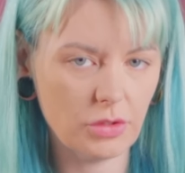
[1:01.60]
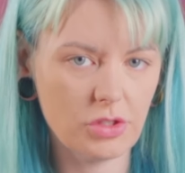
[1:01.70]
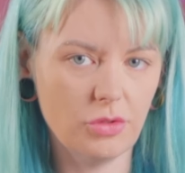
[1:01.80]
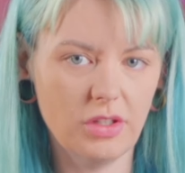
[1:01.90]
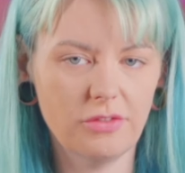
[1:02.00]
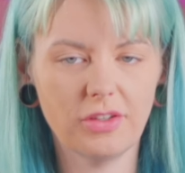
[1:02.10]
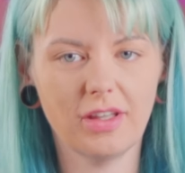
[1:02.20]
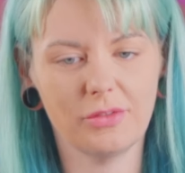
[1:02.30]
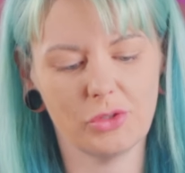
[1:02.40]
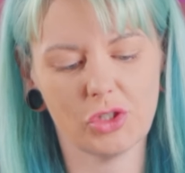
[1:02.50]
There's no need for
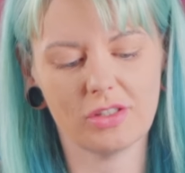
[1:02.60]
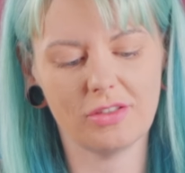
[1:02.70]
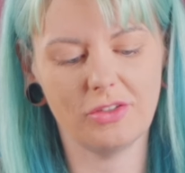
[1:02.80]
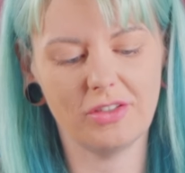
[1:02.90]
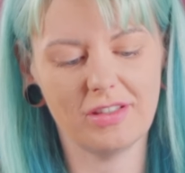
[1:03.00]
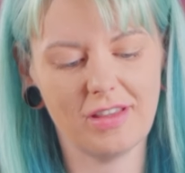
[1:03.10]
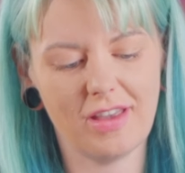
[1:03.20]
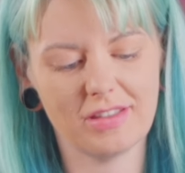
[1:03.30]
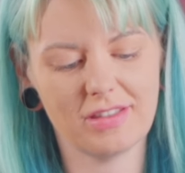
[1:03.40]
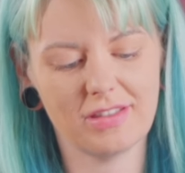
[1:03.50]
that. It was just a little
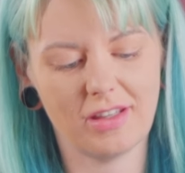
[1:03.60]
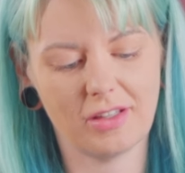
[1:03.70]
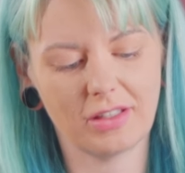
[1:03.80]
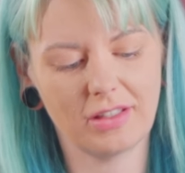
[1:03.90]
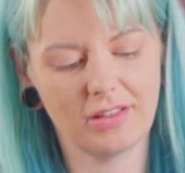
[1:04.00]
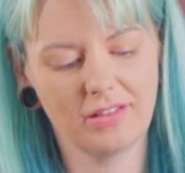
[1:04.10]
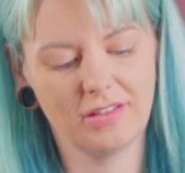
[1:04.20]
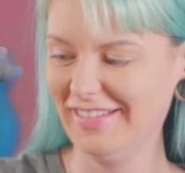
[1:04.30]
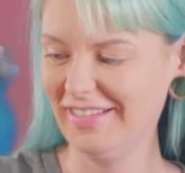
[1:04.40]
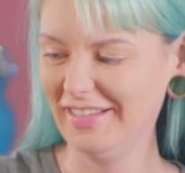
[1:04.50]
aesthetic.
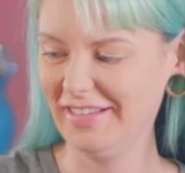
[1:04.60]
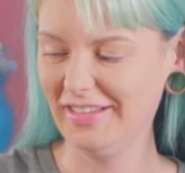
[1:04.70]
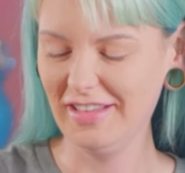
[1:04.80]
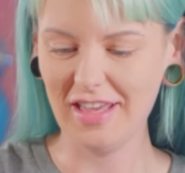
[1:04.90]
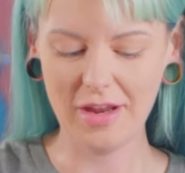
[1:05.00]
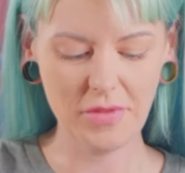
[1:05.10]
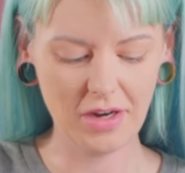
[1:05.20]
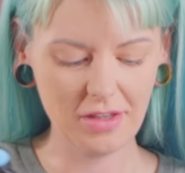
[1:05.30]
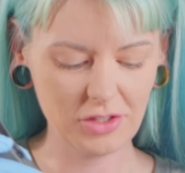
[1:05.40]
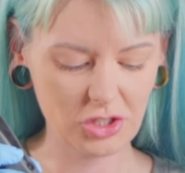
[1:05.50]
I'm
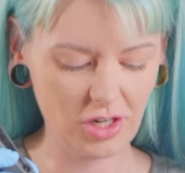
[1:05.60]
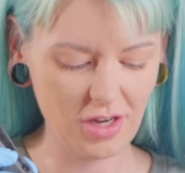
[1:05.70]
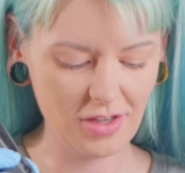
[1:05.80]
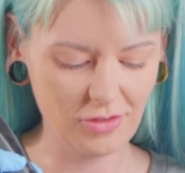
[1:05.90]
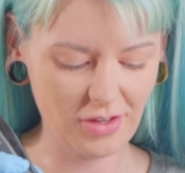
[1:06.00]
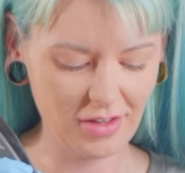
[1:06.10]
not even trying, you